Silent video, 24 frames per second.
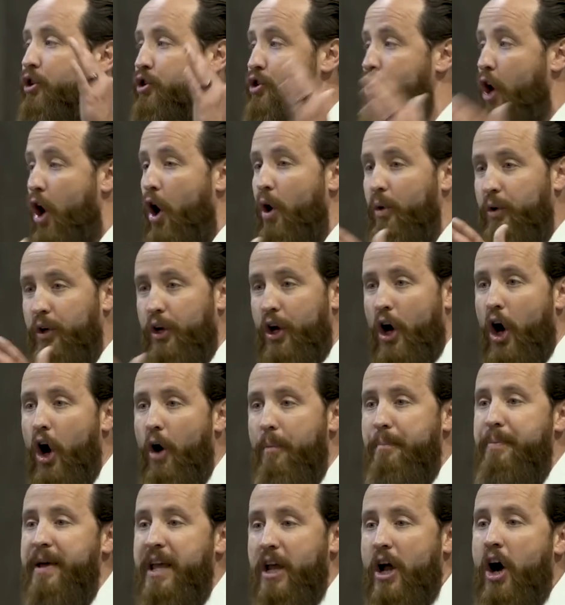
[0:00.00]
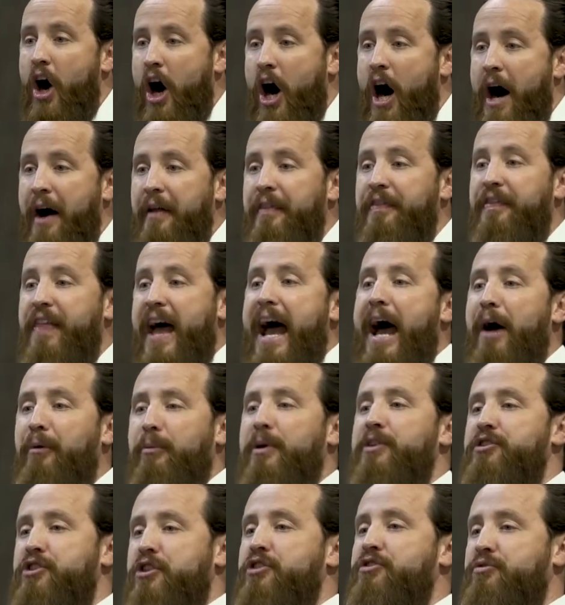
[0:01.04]
Don't go beyond that
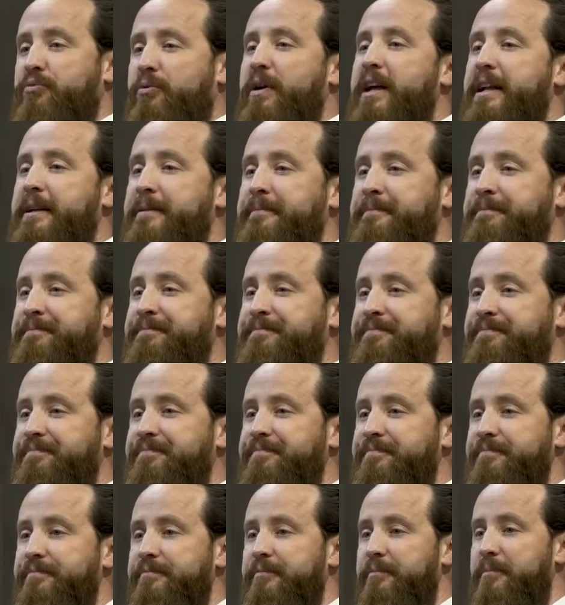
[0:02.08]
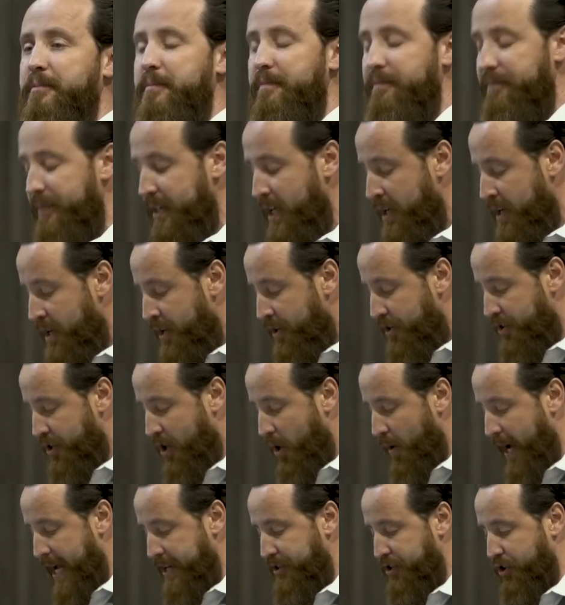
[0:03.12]
which is written.
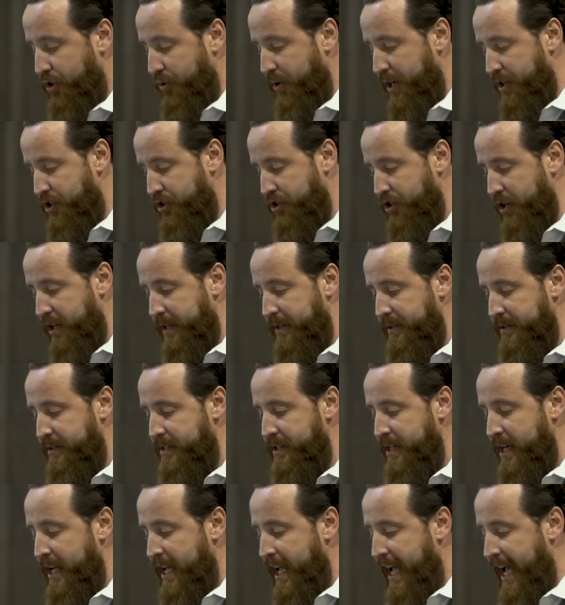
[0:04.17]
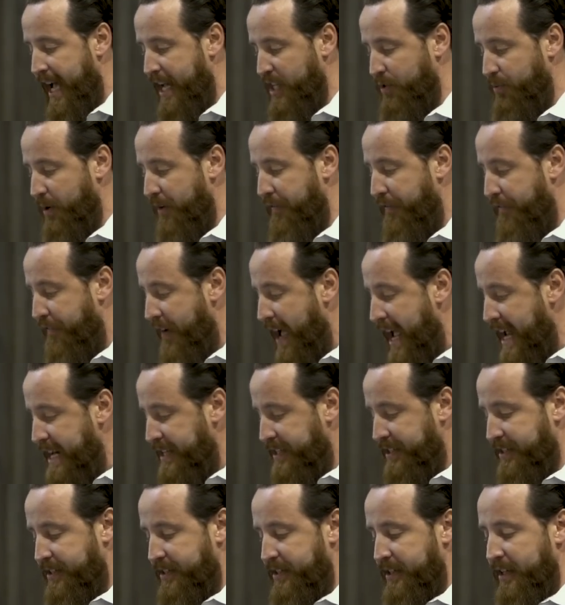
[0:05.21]
So as Christians, as we
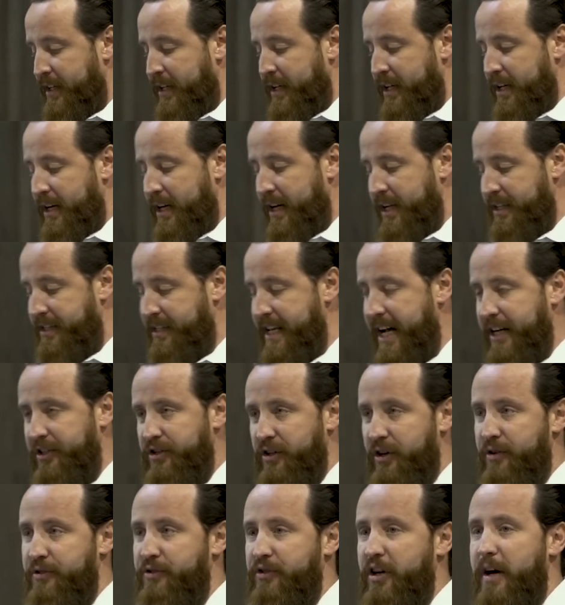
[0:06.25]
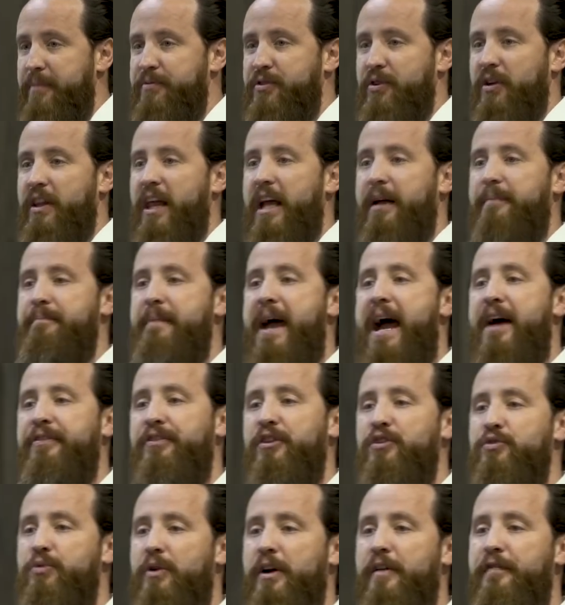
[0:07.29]
face a section of Scripture like
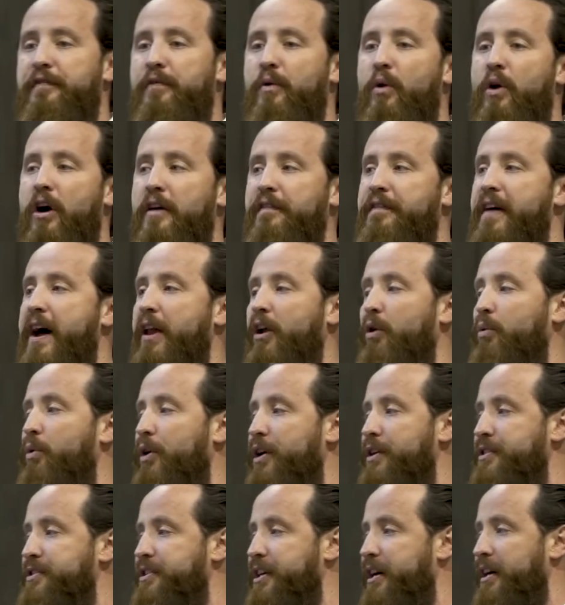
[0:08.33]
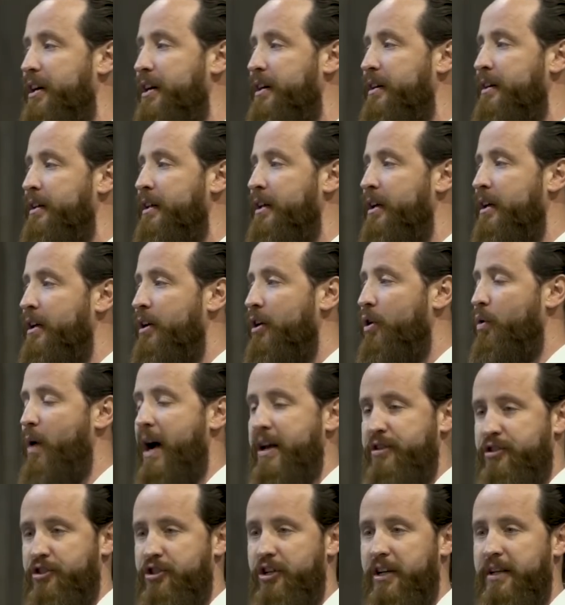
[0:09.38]
Matthew 24, final words here.
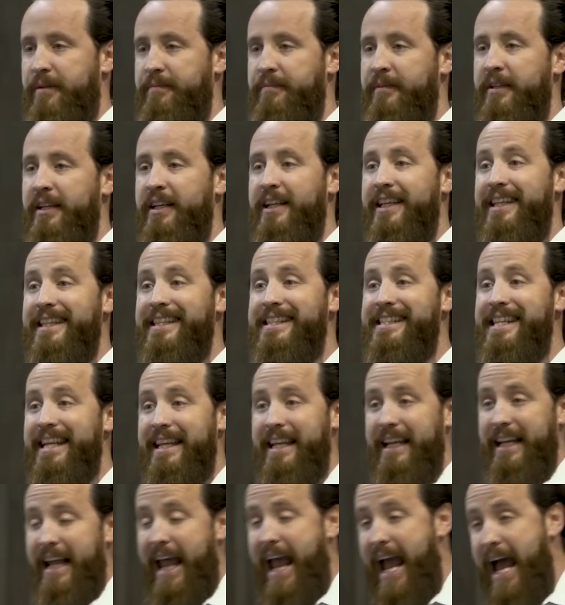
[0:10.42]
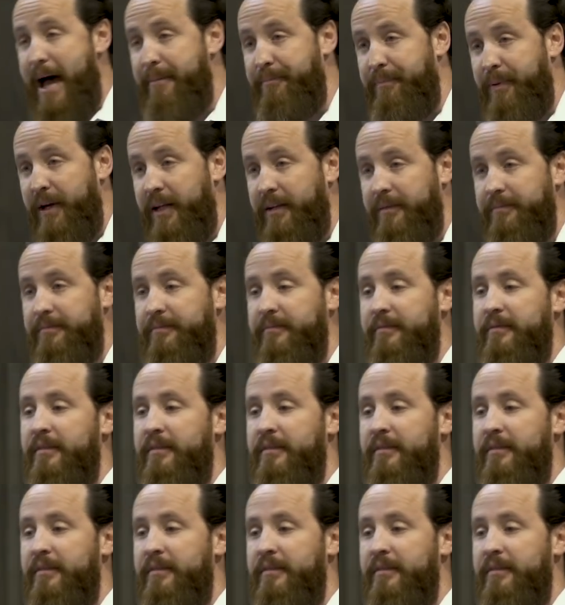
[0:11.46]
Question, did it happen?